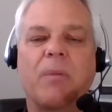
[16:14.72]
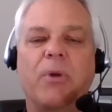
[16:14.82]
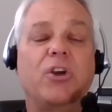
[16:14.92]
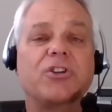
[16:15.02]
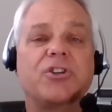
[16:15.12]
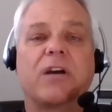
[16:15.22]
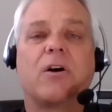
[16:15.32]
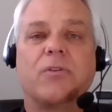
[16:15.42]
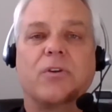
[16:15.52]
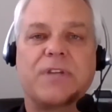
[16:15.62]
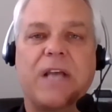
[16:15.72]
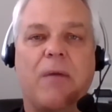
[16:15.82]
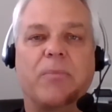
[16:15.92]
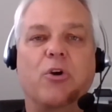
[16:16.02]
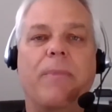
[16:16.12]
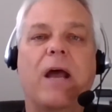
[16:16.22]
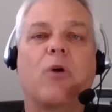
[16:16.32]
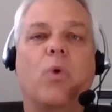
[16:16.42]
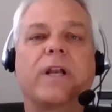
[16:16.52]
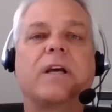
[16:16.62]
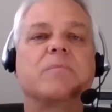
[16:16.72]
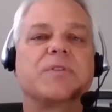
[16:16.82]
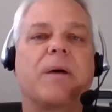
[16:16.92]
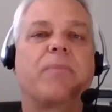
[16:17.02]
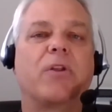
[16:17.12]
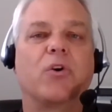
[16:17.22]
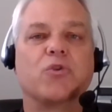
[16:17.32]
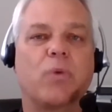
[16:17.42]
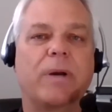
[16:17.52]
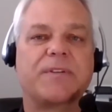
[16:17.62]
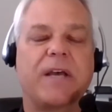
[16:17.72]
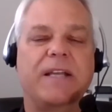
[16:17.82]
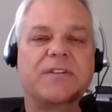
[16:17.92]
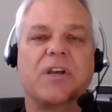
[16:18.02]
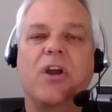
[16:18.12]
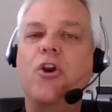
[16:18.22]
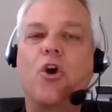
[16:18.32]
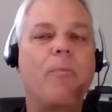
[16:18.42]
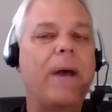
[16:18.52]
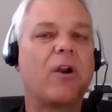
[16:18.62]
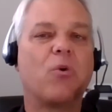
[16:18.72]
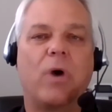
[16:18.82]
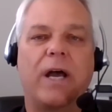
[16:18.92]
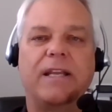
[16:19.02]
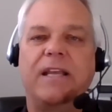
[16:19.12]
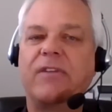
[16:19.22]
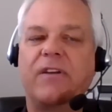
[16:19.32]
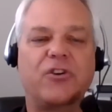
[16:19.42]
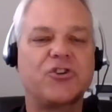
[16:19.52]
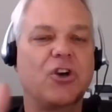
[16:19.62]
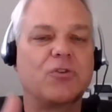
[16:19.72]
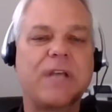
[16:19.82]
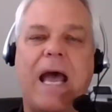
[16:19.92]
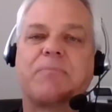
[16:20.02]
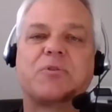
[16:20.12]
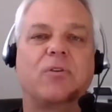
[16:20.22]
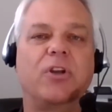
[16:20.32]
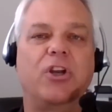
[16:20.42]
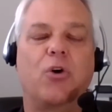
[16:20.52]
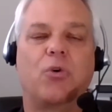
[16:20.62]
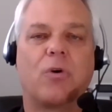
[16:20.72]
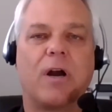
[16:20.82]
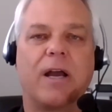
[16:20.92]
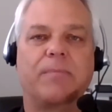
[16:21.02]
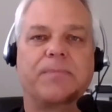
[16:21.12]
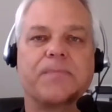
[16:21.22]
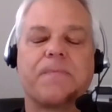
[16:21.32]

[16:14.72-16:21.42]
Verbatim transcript: But you can check all those out. But no matter what comes up on those websites, no matter what, even if it shows absolutely no crime,